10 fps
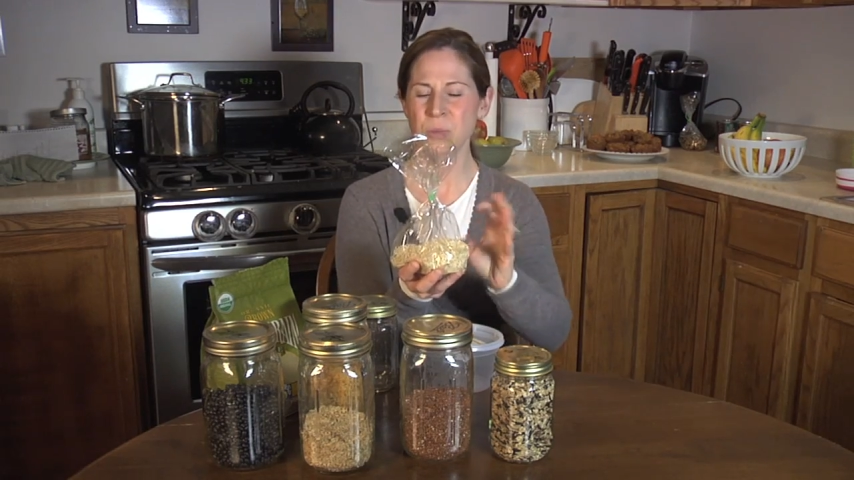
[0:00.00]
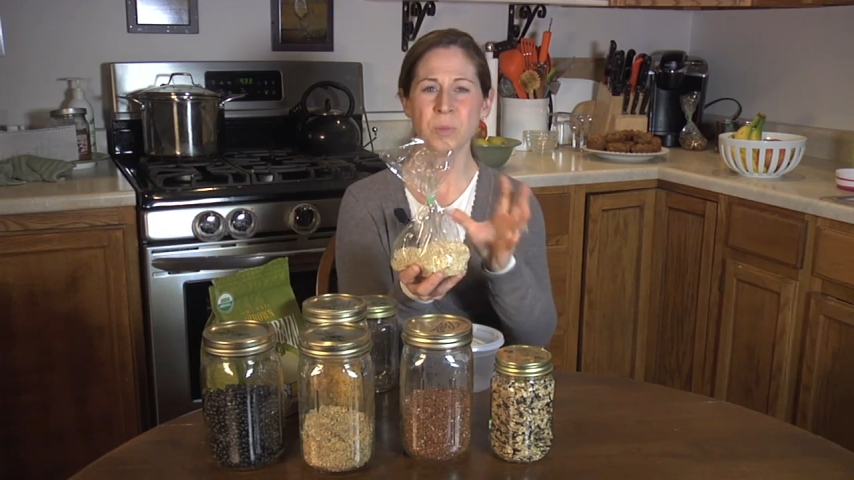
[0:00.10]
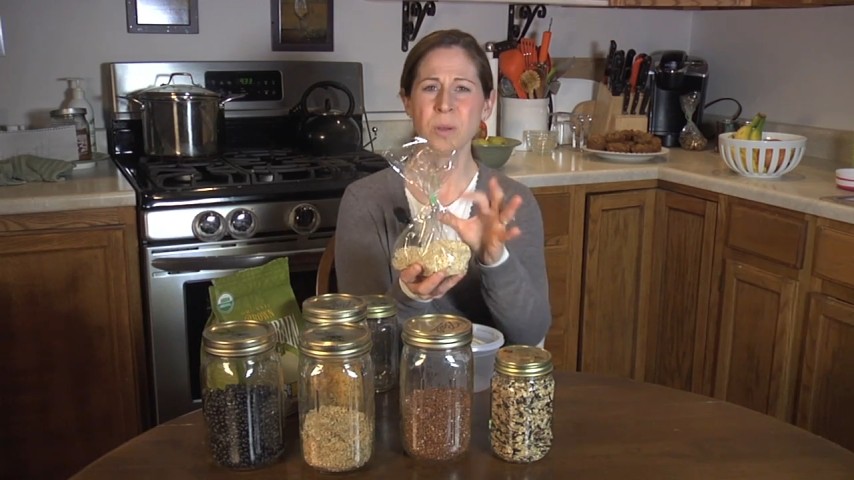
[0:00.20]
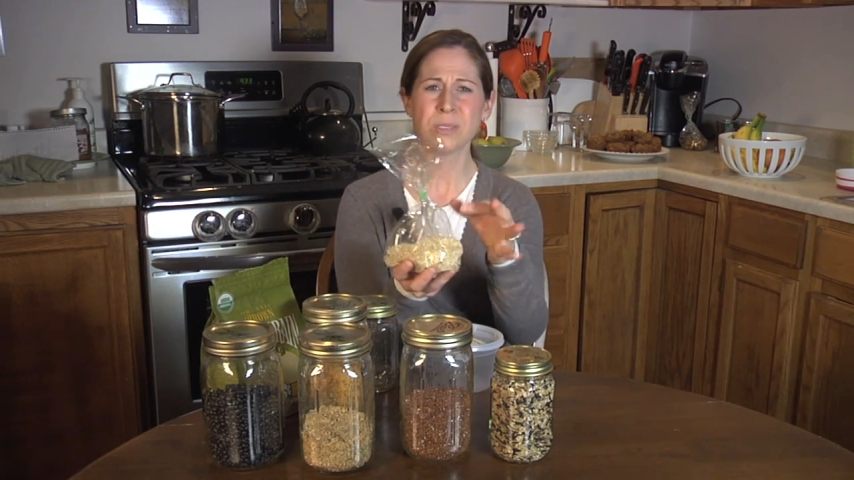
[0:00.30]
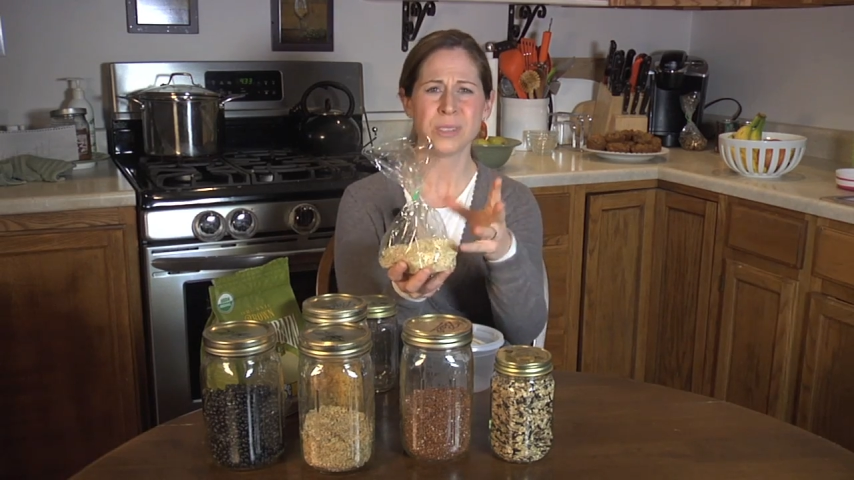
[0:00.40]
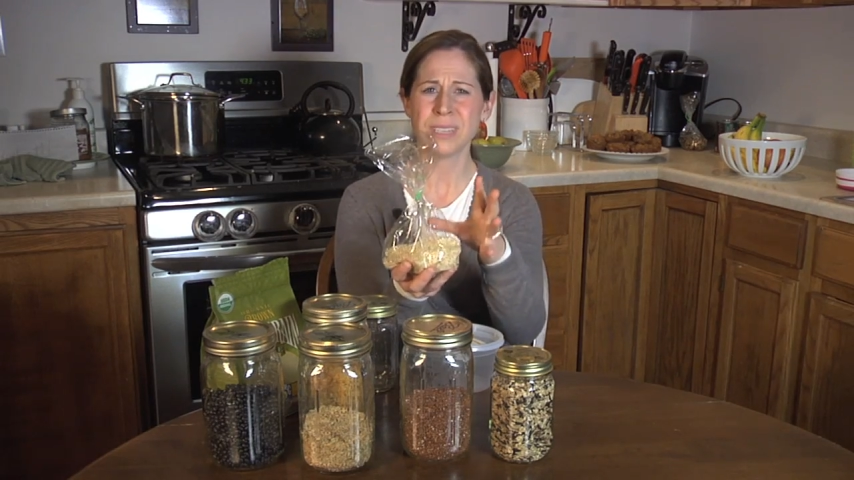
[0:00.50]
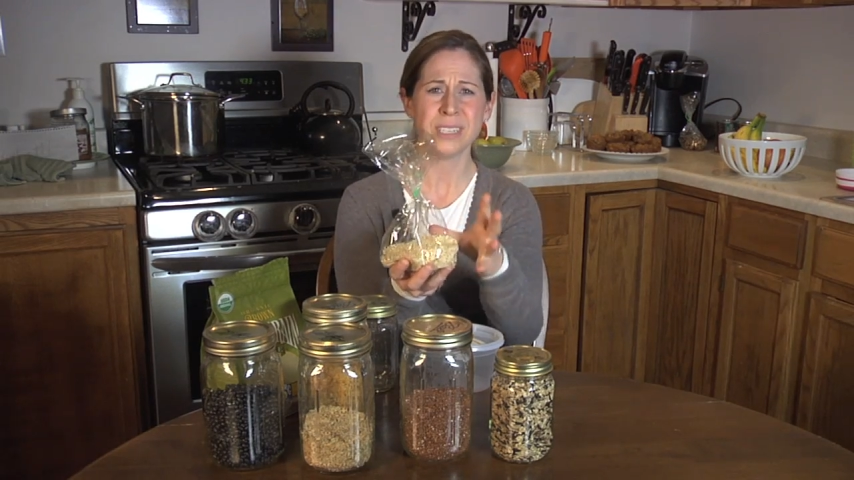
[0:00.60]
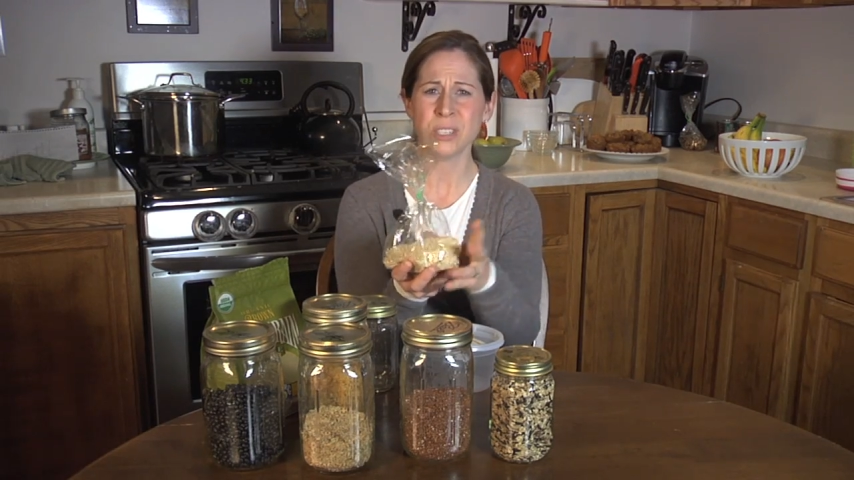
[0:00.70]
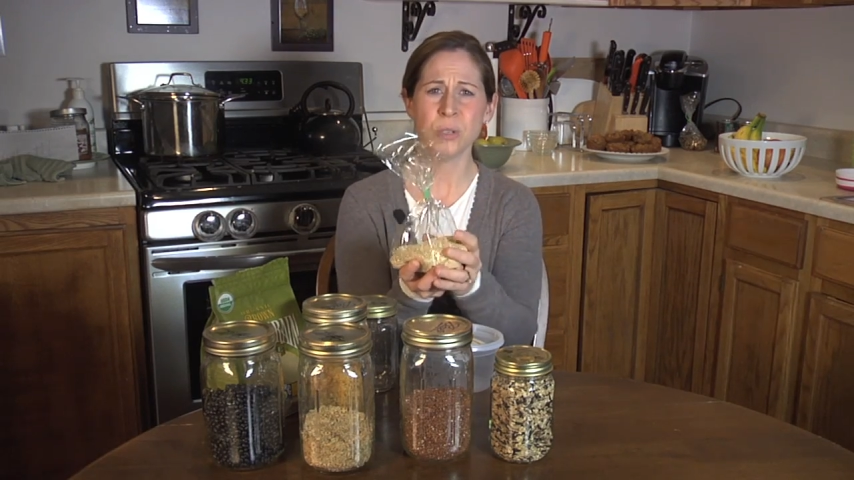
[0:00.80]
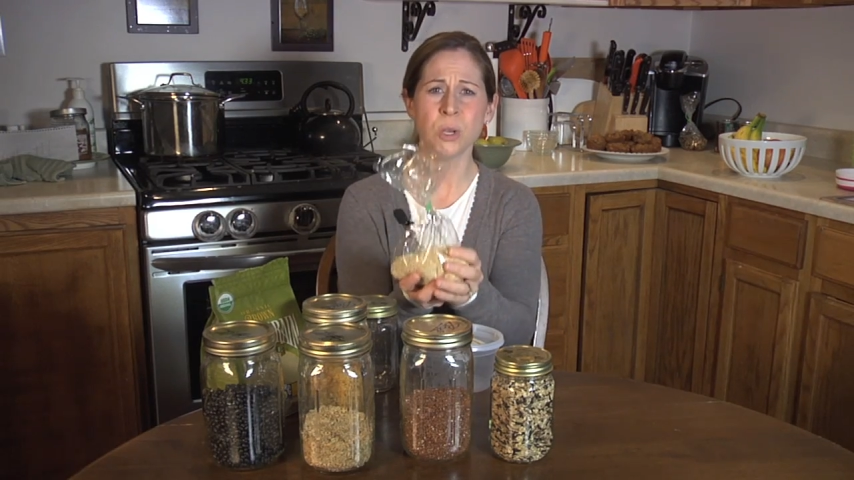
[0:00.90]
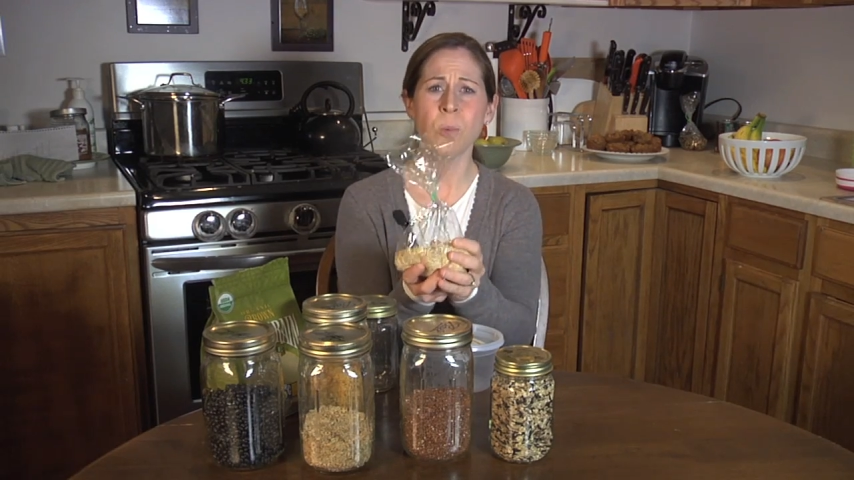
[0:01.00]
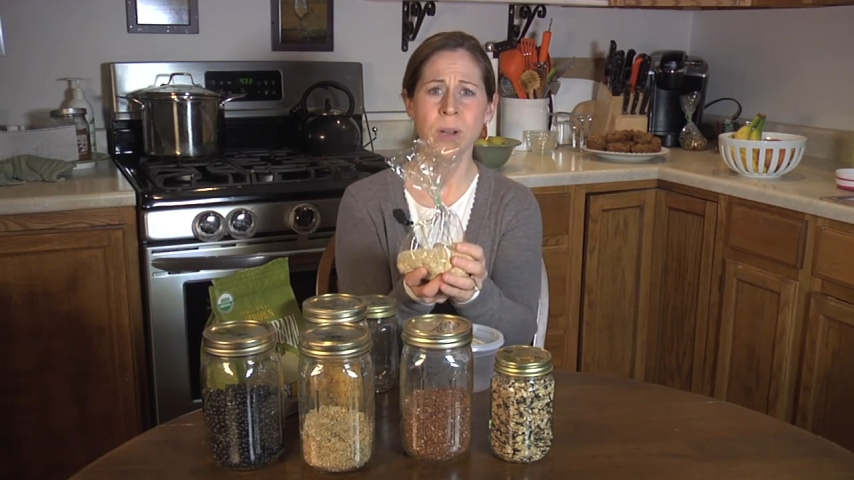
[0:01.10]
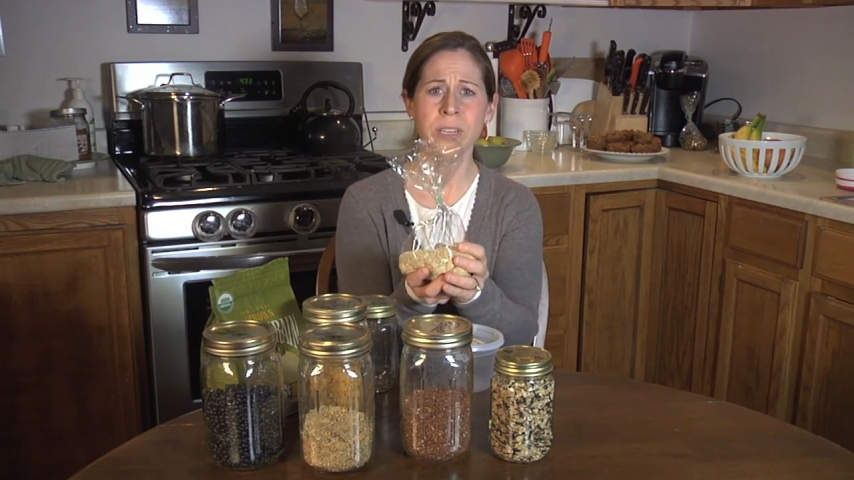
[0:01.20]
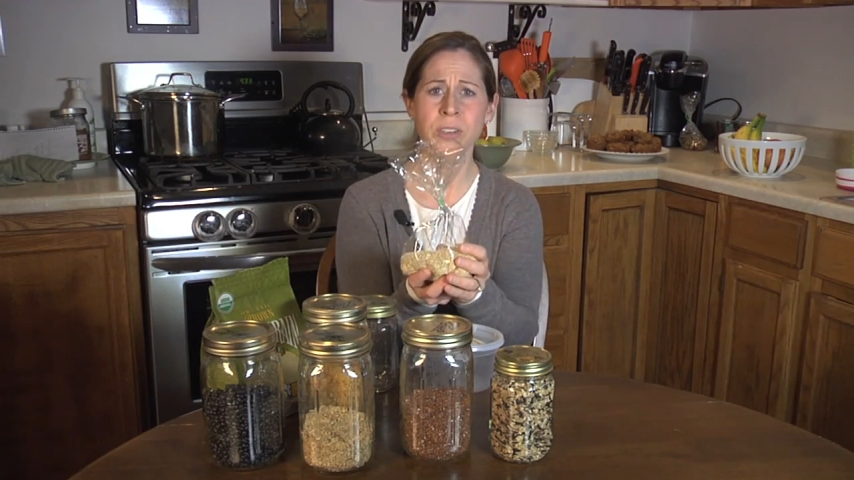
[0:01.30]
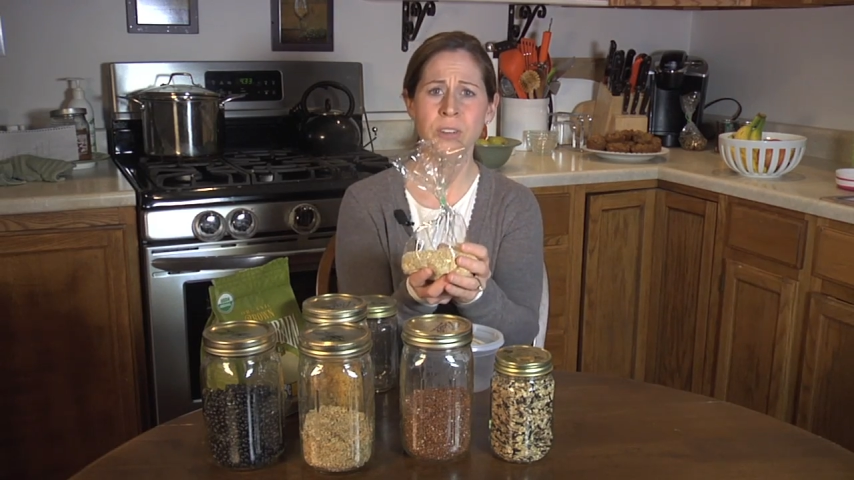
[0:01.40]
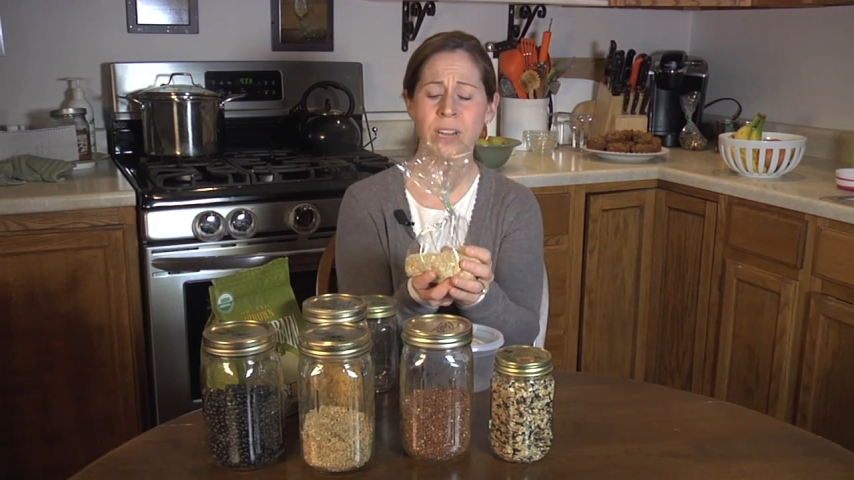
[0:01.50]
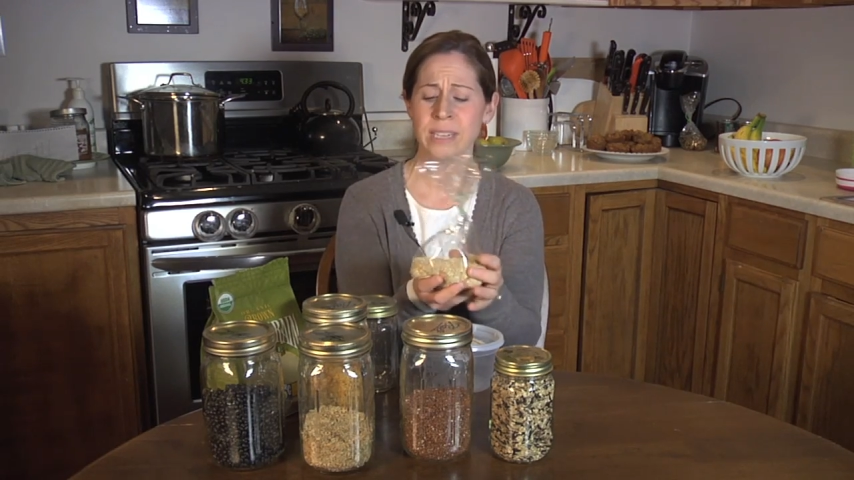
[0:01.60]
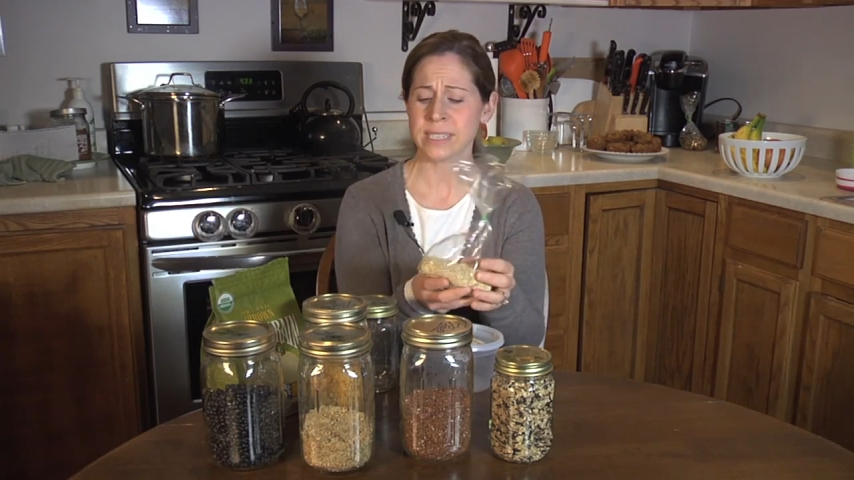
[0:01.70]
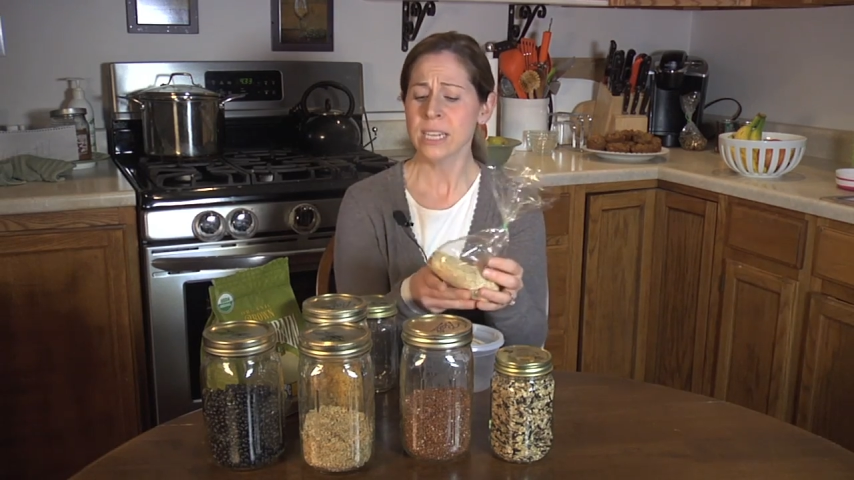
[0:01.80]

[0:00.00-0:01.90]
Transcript: gross little things that you don't want in your grain.